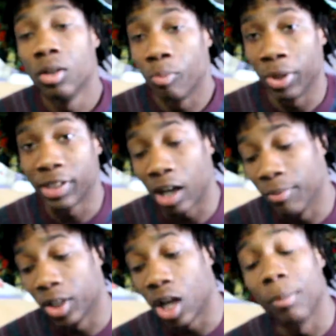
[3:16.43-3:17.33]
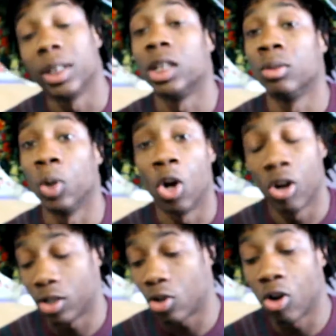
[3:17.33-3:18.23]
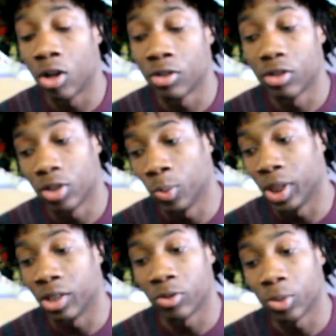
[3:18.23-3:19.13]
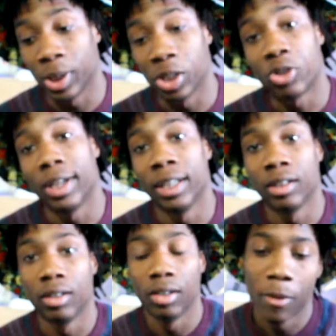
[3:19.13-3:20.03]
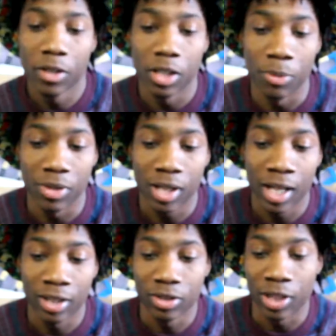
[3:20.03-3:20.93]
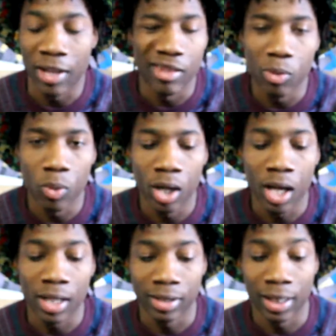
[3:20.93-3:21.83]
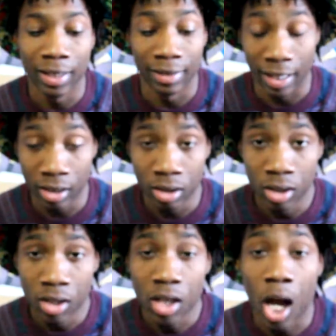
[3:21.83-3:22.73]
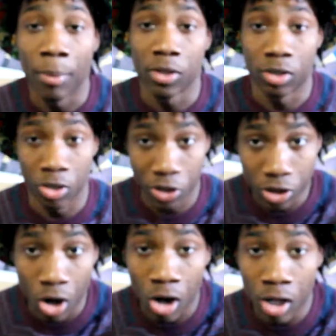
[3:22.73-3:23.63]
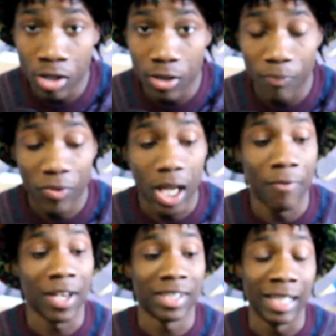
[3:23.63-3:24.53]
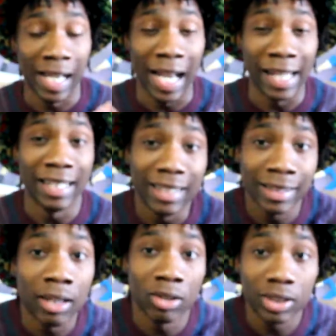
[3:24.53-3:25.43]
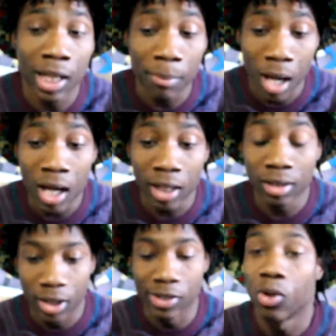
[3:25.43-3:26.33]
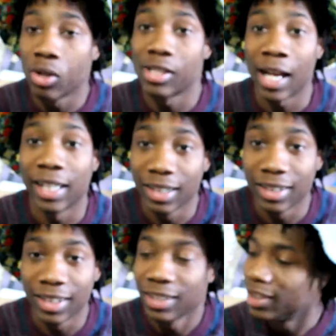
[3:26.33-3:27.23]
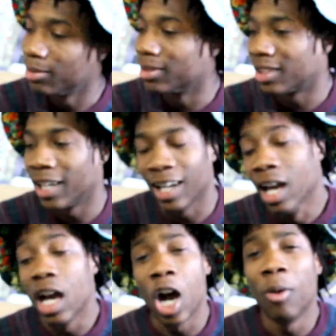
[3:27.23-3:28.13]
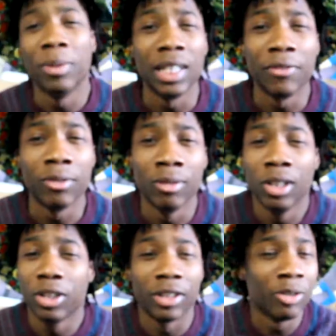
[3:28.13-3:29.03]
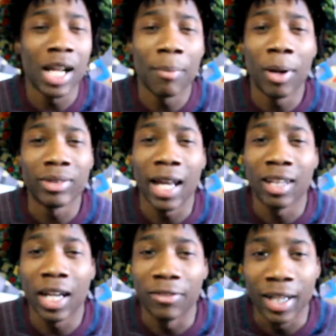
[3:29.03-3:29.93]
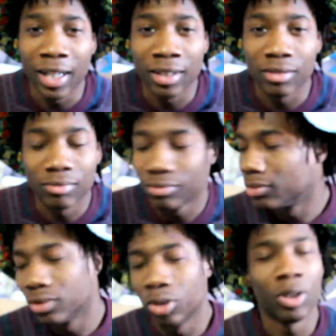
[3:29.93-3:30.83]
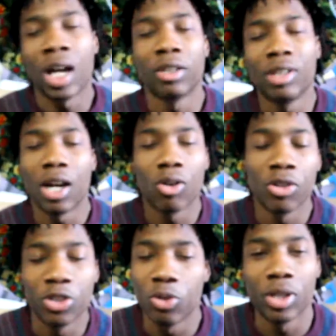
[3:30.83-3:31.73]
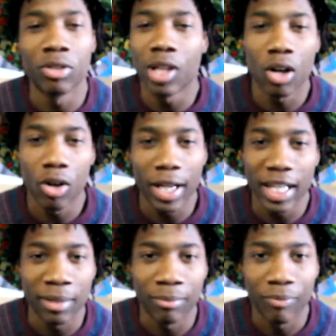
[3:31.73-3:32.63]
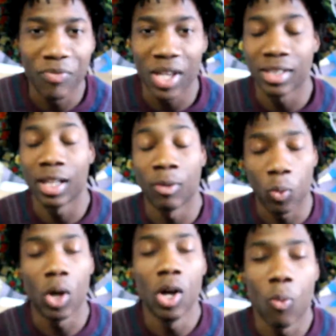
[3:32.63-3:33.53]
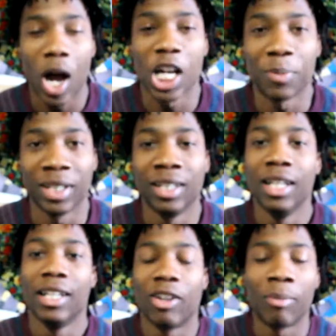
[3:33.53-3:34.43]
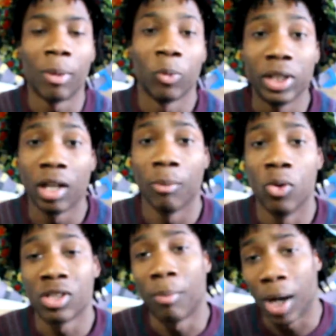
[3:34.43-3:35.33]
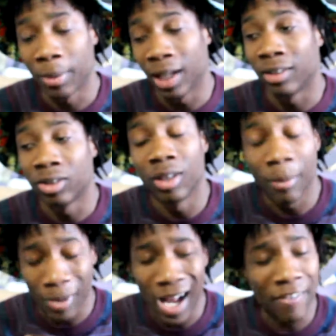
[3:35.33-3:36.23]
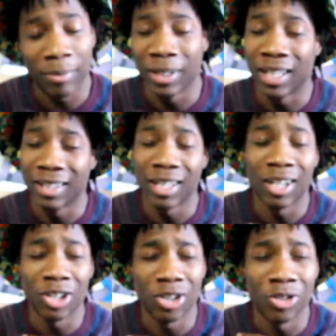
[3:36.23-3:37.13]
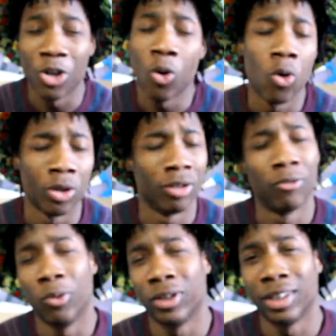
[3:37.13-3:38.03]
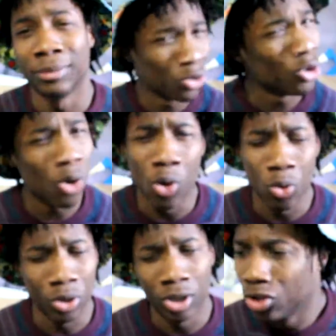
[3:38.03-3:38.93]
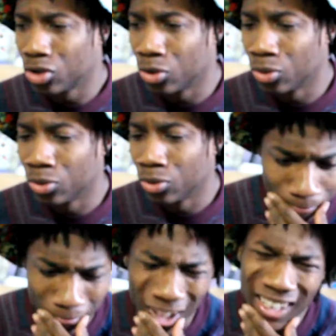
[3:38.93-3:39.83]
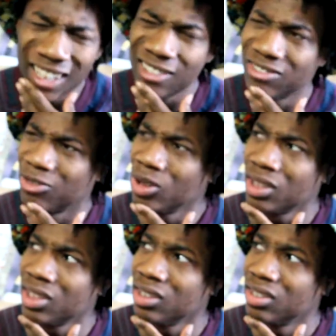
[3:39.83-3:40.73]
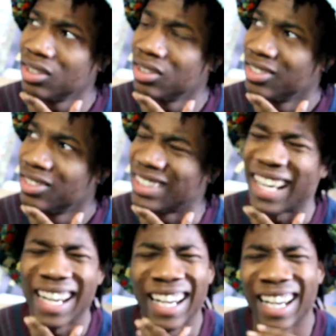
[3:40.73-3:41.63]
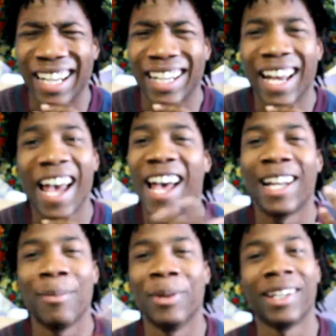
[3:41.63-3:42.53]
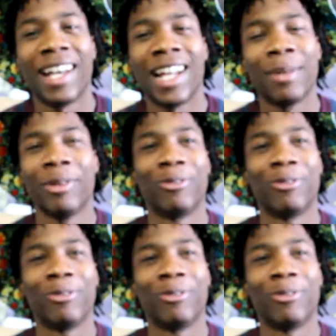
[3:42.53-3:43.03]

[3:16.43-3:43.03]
But tell him to come here with all his cards so we can trade. She was like, and then what? I said, then I'm gonna search his cards. If I see anything that looks like mine, it's on site. And she was like, I don't believe you. You're not about that life, Derek. You're not gonna do it. You're not gonna hit him. I said, watch me. Now remember, we young boys. I'm probably like, I have to be no older than 14. No older. So, really though? 14? Yeah, it had been